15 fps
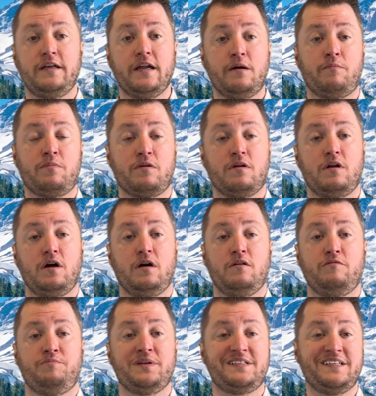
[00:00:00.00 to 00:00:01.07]
number
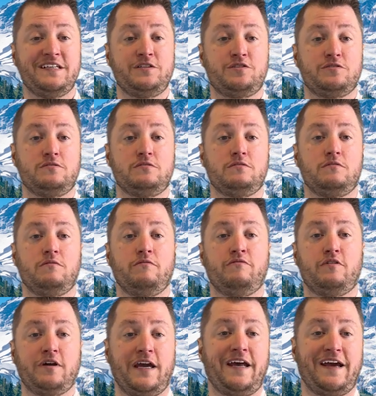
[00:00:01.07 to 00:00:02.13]
of potential
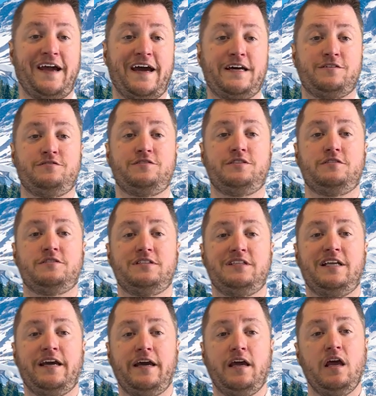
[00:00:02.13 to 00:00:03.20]
volcanic hazards here
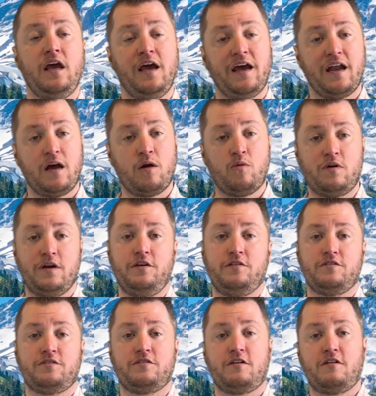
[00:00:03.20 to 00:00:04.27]
today, and I want you
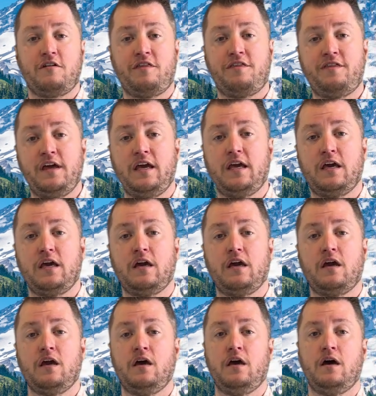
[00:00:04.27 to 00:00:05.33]
to start
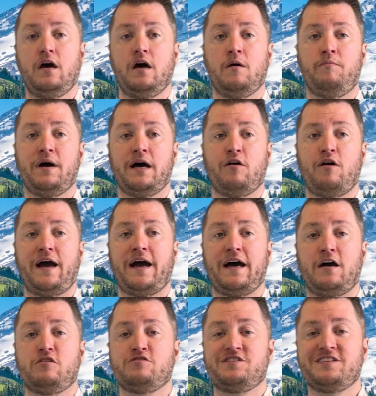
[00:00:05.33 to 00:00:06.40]
thinking about
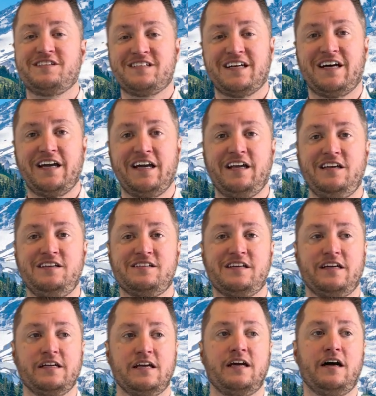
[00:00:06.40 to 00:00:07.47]
how societies
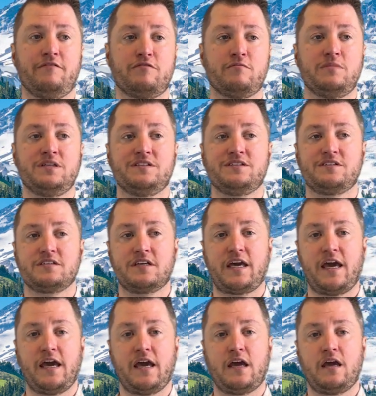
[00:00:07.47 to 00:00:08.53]
and governments
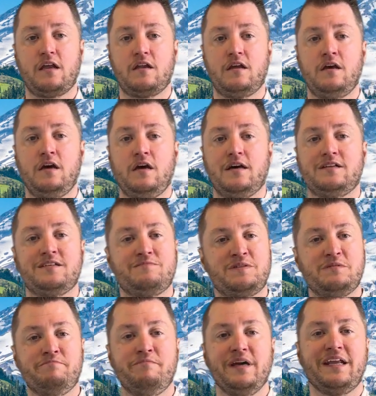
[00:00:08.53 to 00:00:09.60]
can attempt
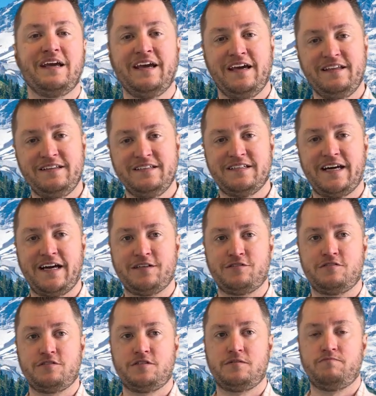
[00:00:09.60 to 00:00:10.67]
to mitigate these
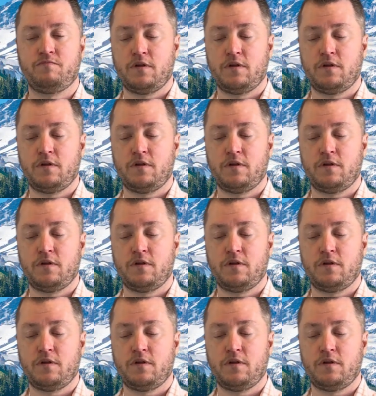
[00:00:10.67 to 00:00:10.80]
hazards.